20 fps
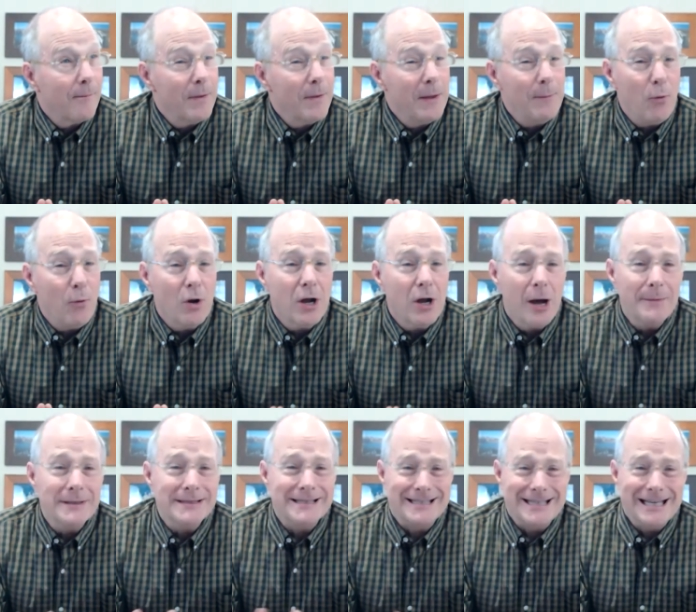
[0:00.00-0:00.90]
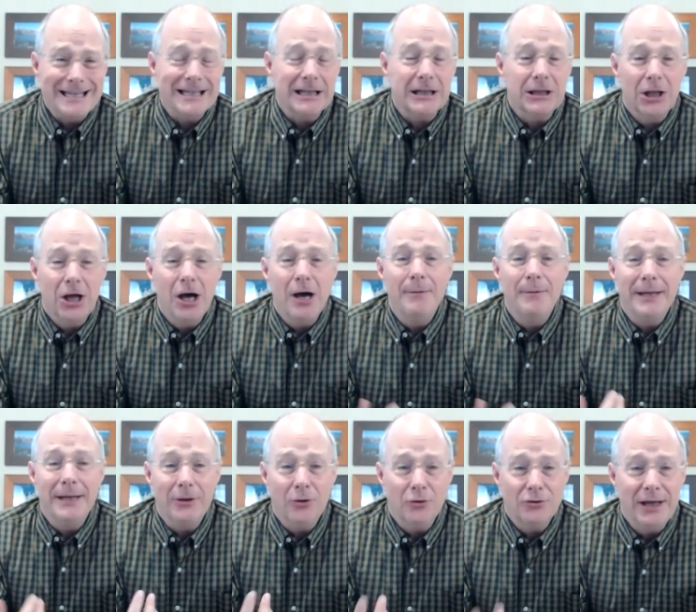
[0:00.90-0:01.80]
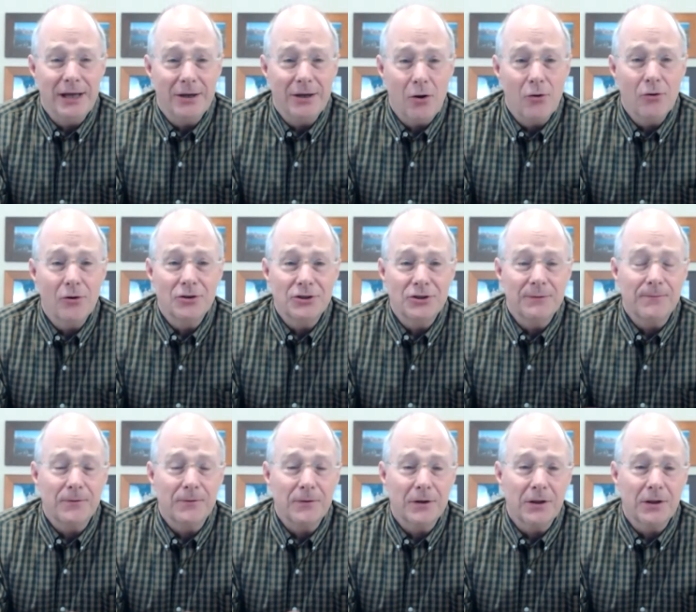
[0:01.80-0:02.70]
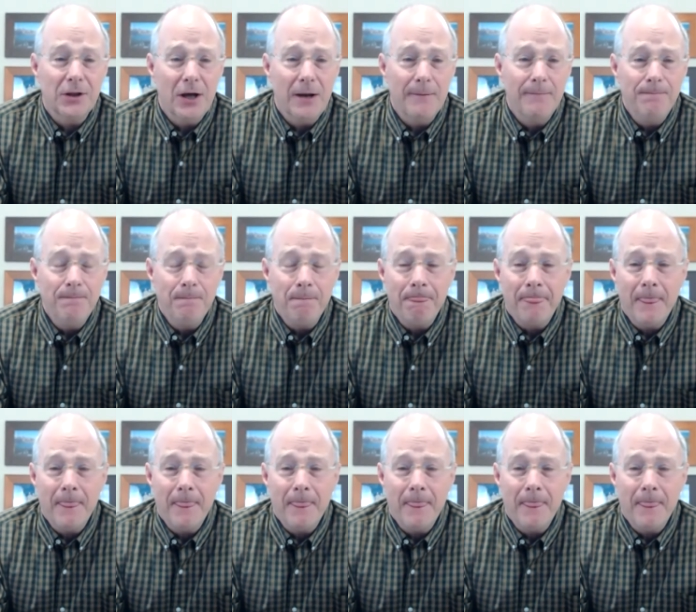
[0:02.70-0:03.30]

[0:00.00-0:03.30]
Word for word: people come and sit in the club and they don't take ownership for the club,